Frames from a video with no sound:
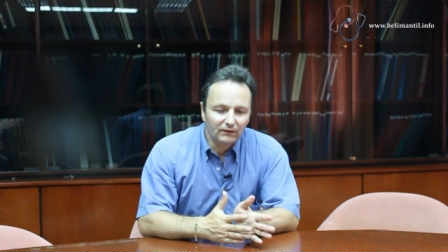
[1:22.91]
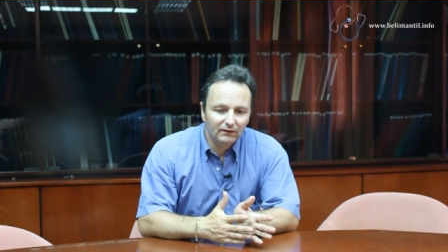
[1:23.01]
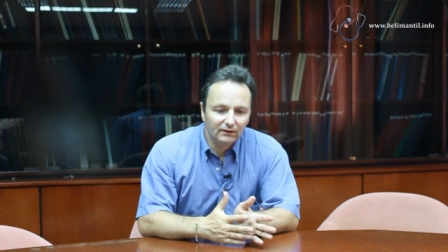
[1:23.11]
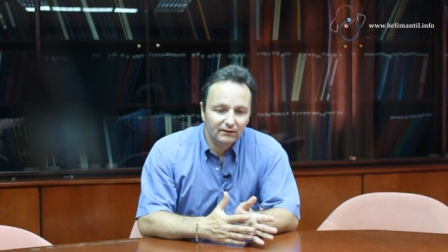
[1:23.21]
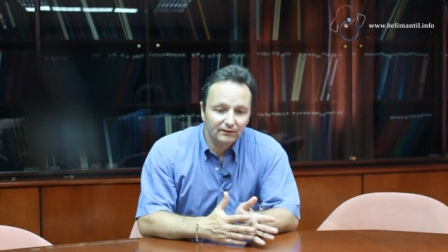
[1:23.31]

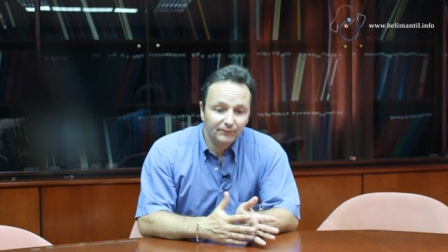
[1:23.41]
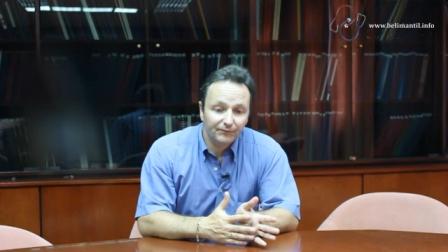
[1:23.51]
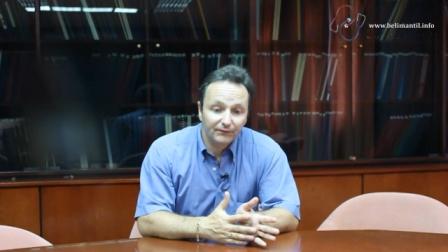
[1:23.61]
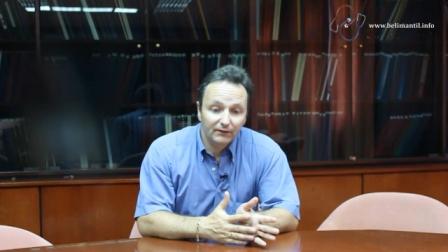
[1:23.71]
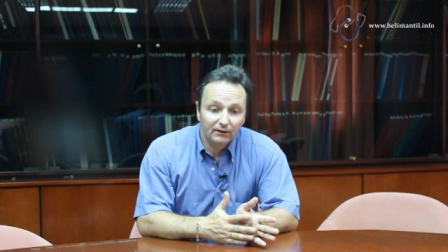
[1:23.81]
the
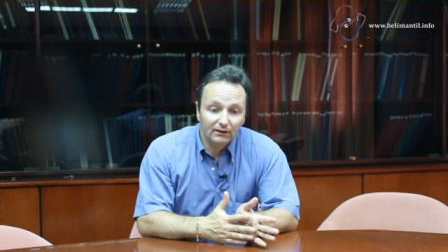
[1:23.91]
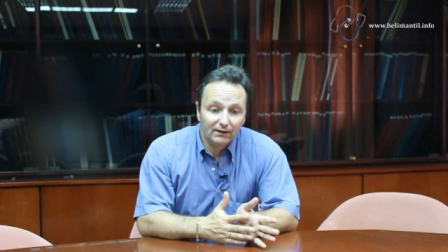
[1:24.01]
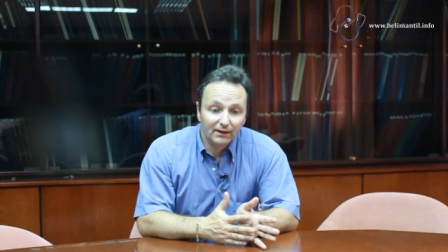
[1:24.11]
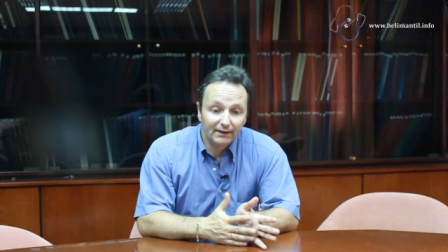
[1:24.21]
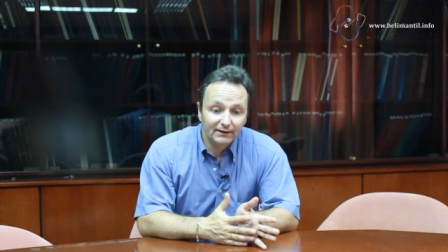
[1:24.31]

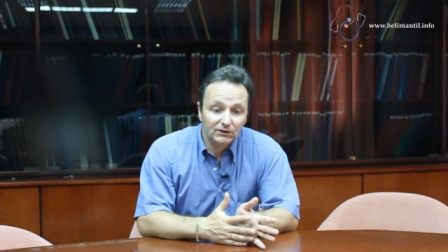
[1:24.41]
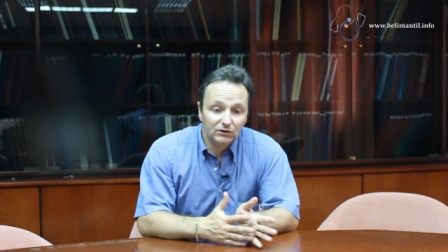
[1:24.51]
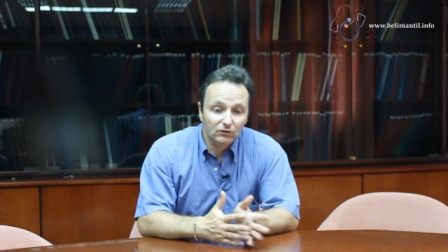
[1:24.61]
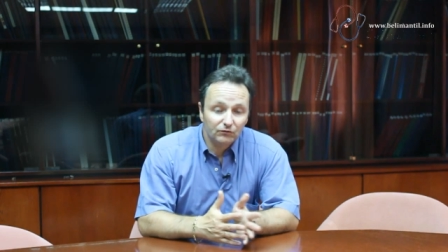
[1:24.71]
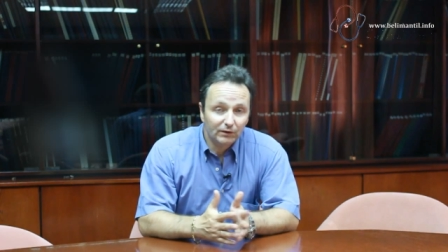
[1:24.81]

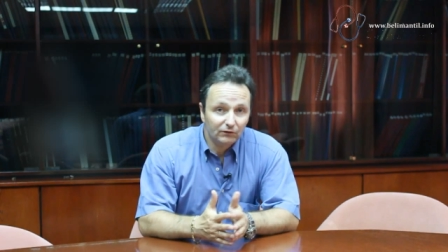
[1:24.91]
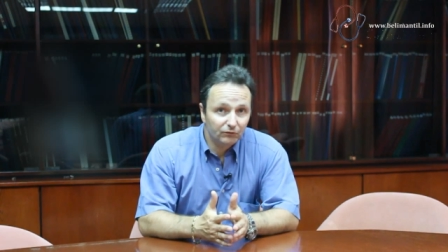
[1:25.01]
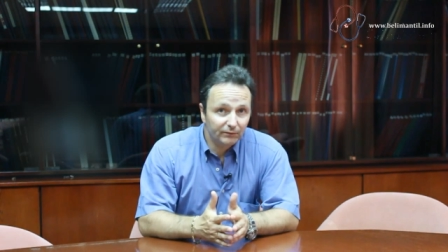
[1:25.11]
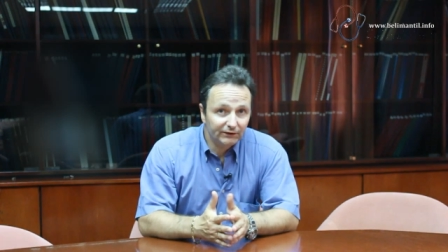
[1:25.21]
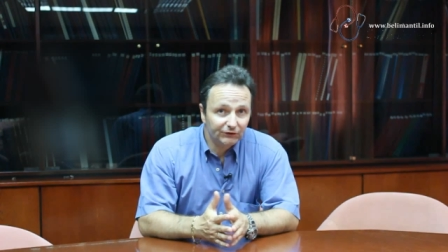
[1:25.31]
kinds of
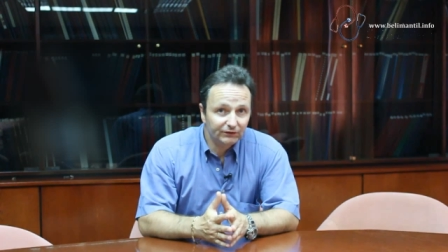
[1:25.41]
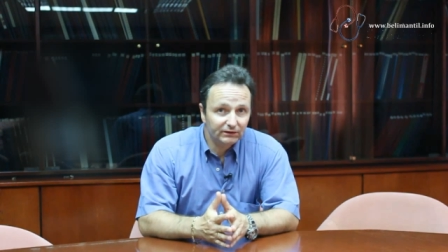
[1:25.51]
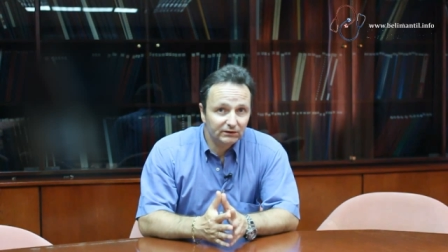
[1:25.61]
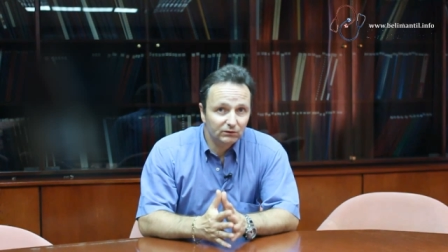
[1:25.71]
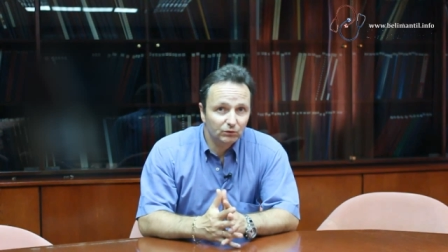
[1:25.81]

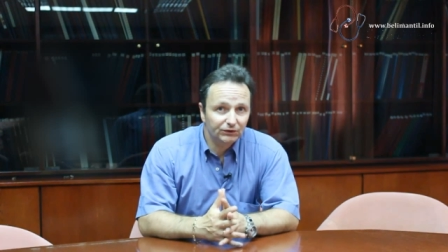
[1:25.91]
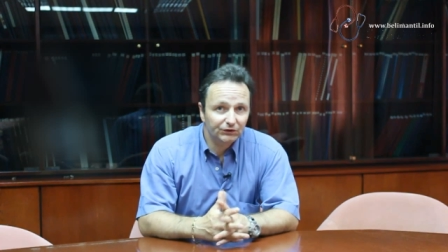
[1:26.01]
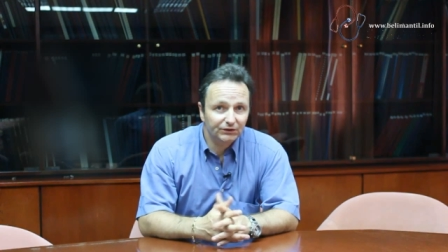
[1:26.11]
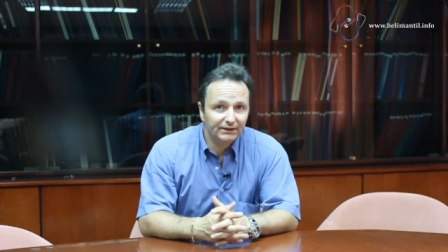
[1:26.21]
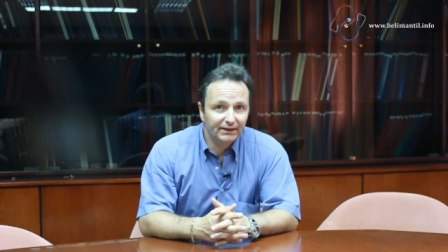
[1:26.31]
malformations
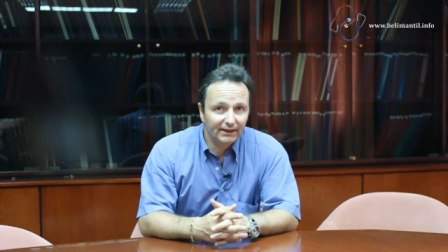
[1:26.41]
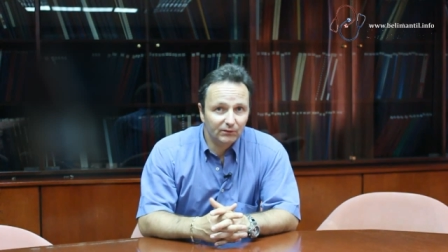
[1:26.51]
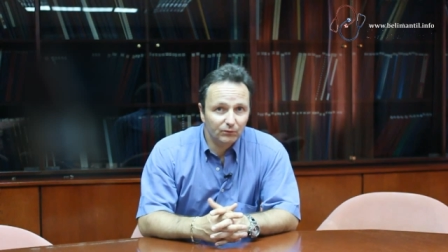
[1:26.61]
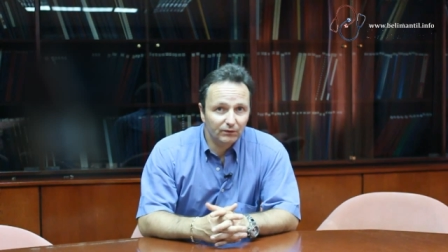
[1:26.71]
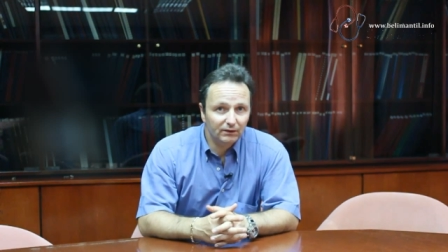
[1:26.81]
which
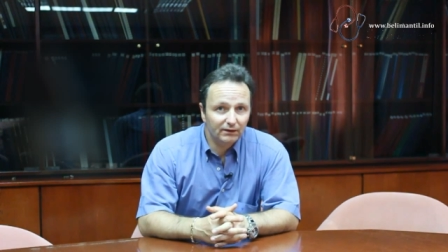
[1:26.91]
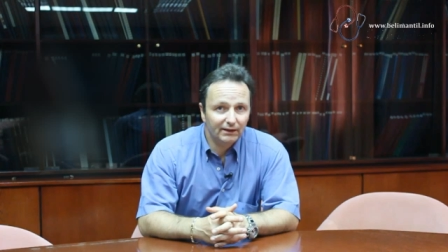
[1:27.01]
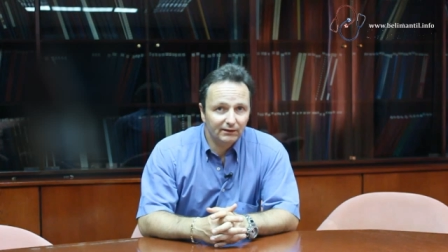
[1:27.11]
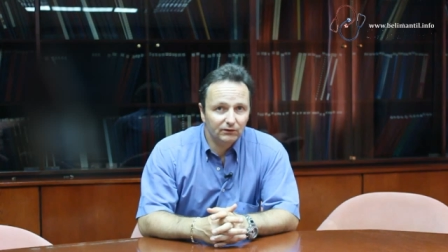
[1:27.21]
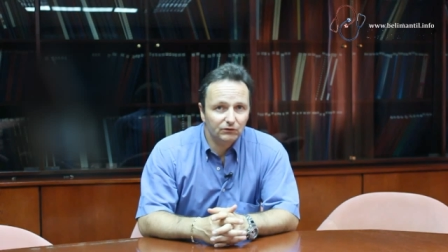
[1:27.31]
can be
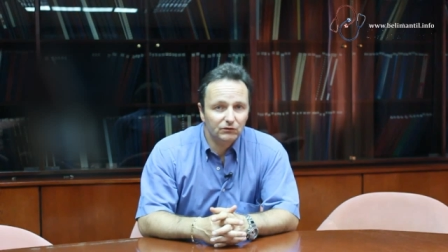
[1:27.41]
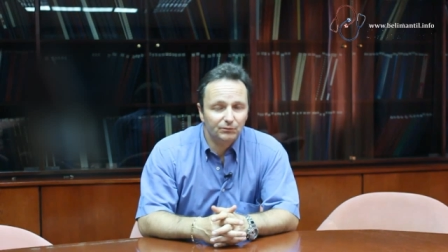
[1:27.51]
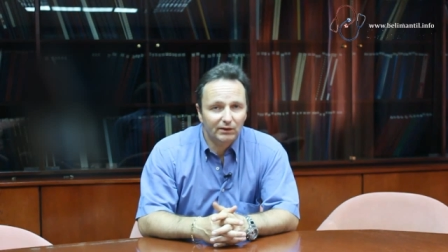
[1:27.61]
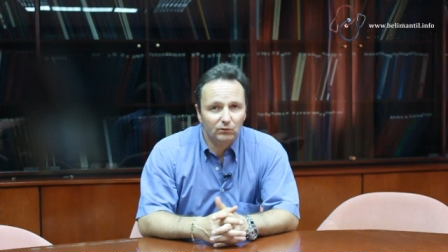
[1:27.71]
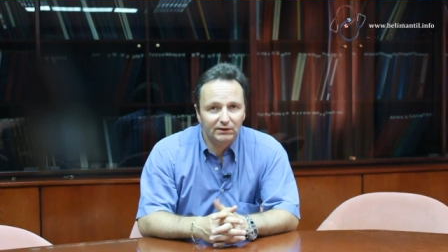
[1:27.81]

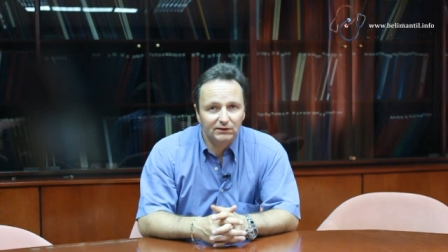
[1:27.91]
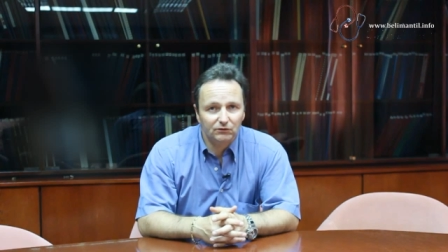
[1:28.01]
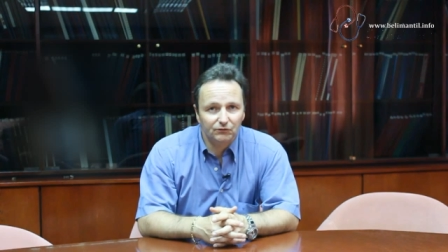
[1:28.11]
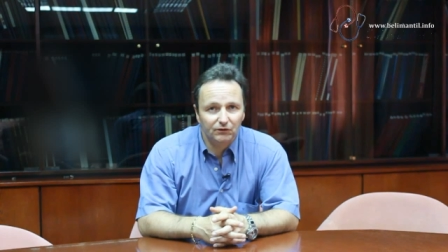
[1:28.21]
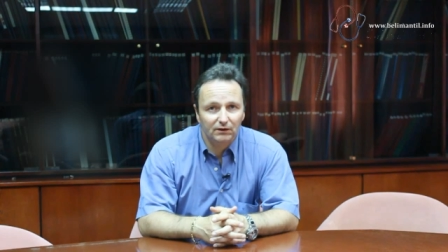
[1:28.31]
diagnosed by ways of